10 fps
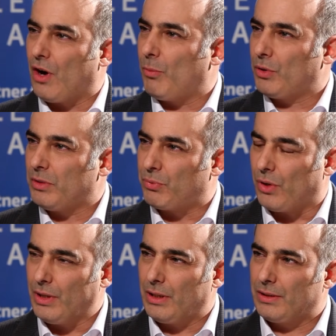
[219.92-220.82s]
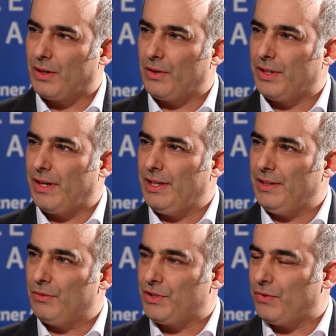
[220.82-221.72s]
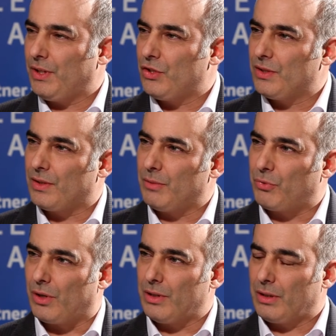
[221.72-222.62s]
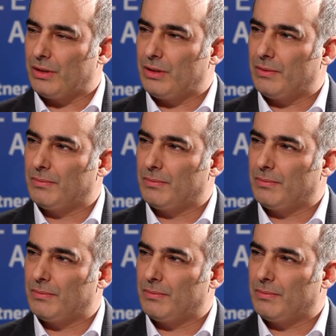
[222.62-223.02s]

How about the product? Are there any restrictions on the product?